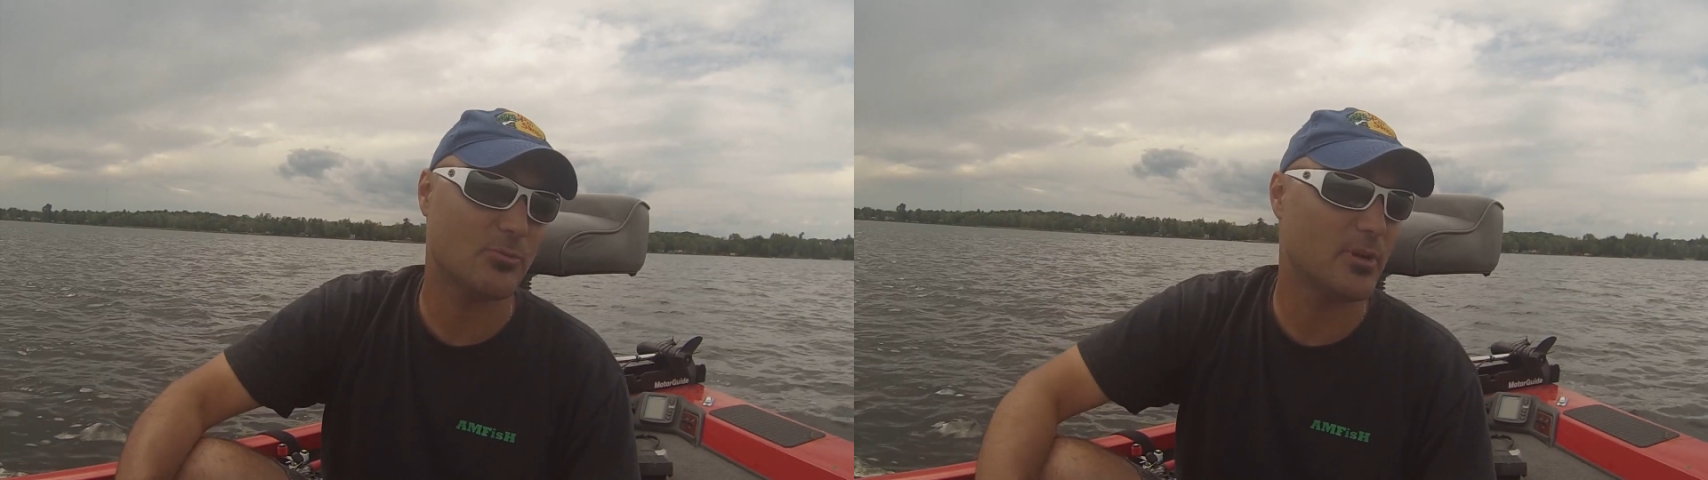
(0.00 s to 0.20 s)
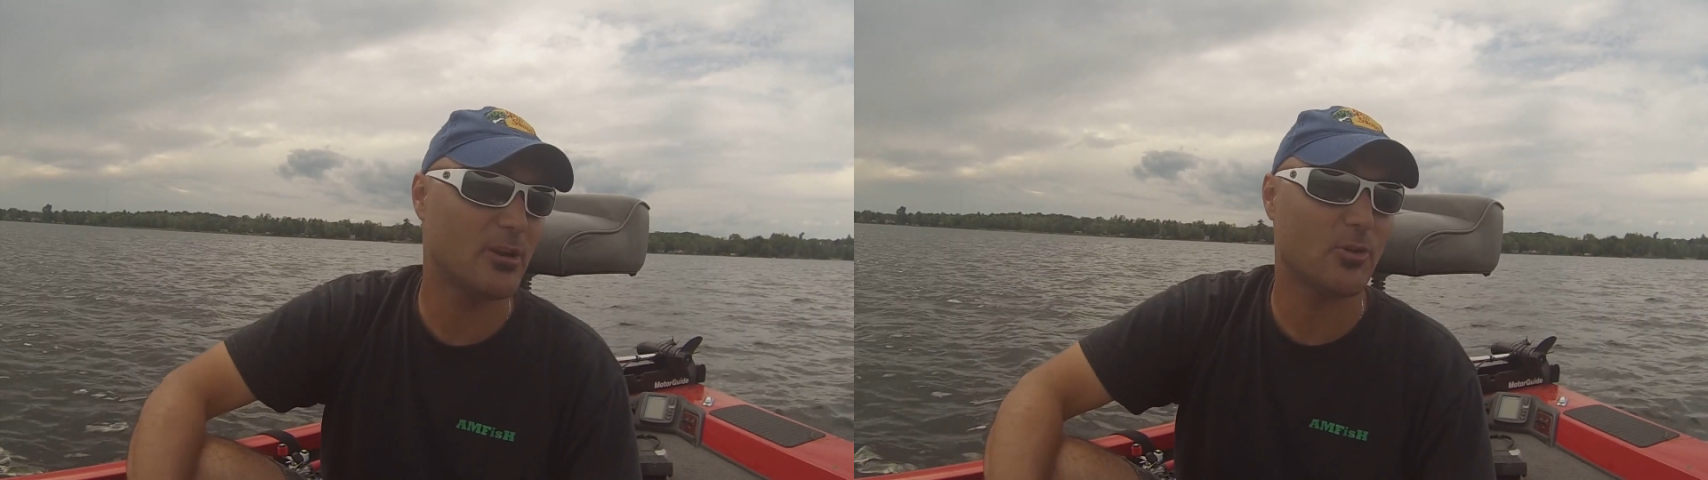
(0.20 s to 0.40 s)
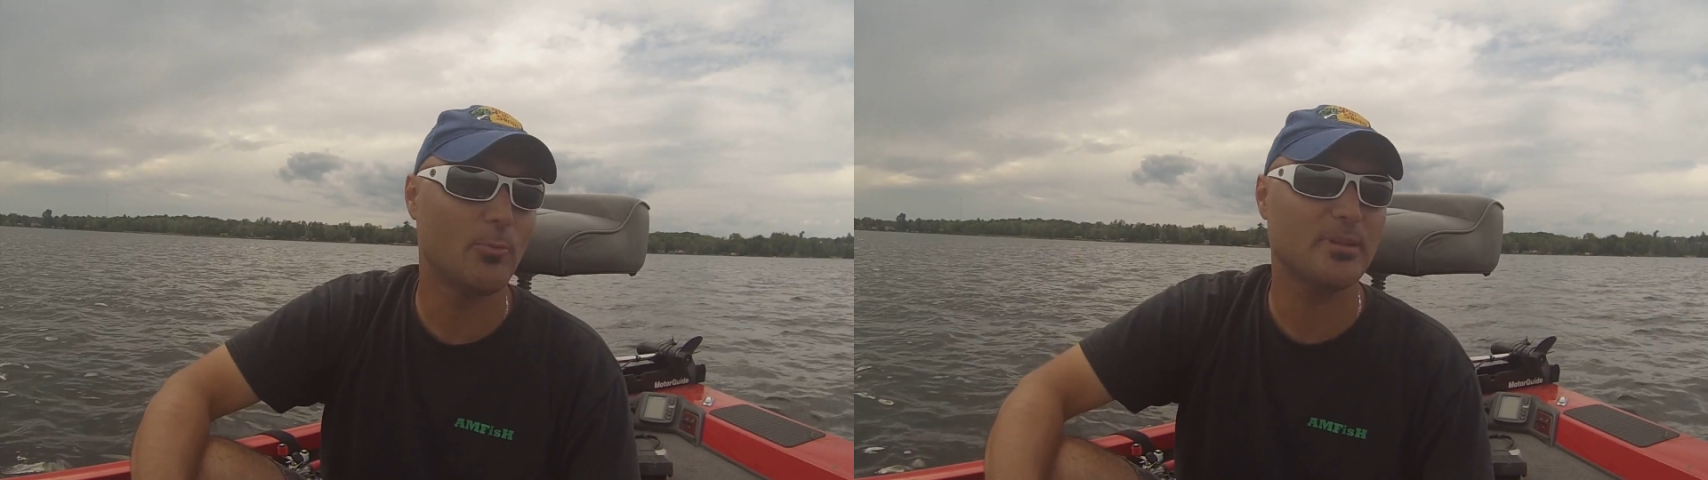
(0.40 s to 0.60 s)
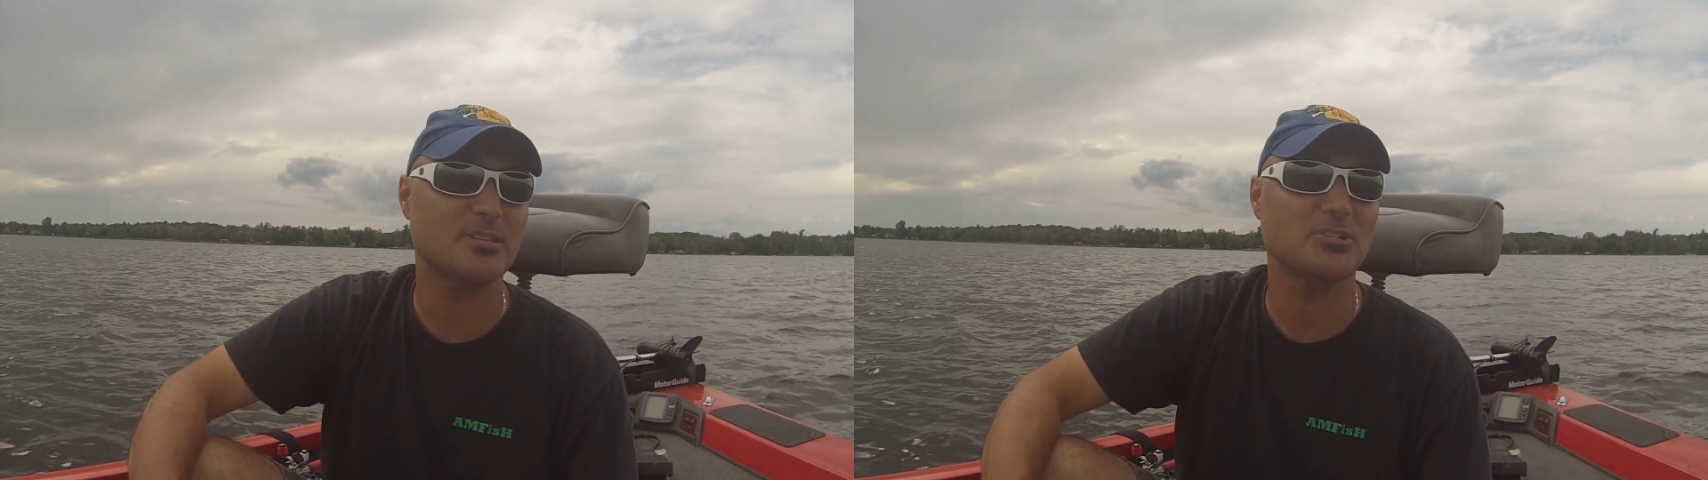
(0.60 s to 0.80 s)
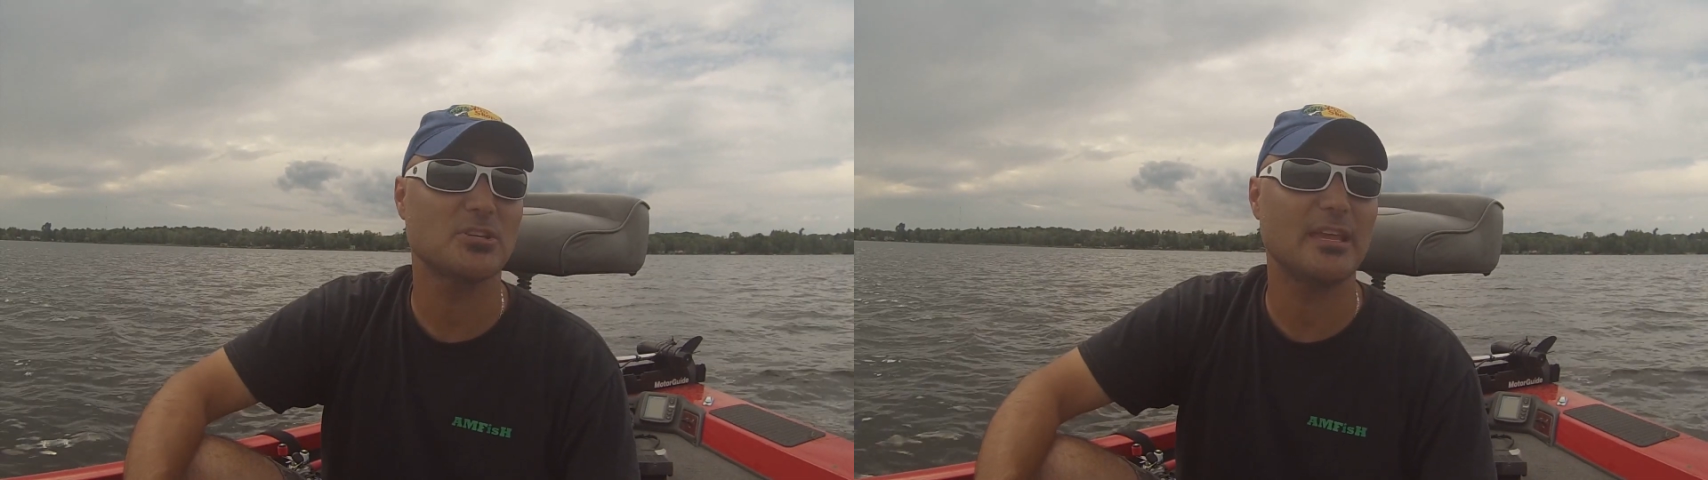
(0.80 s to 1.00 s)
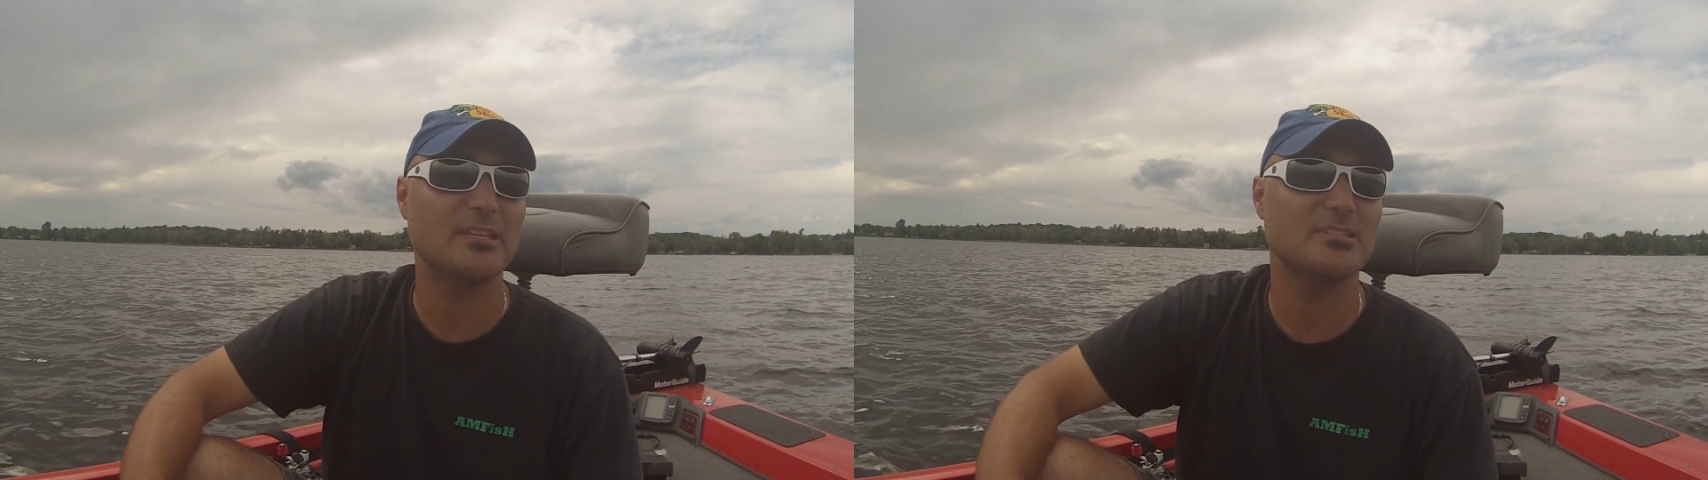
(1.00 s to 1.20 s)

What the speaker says: to regroup at such a late